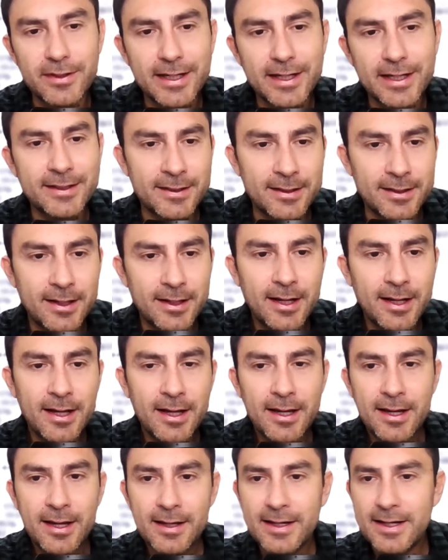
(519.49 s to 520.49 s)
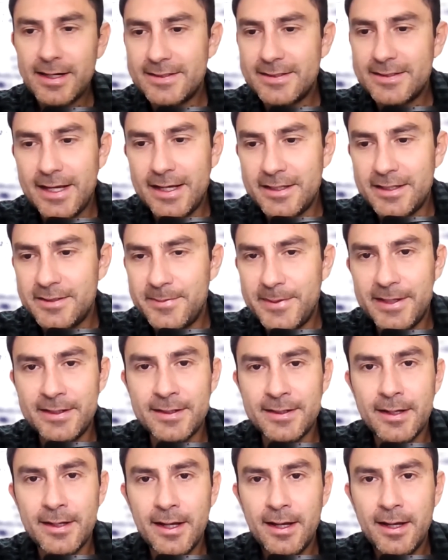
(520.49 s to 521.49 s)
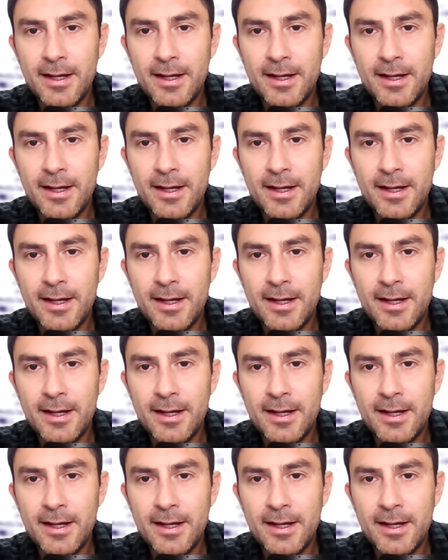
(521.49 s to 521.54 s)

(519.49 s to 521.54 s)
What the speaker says: And gotta say, it's been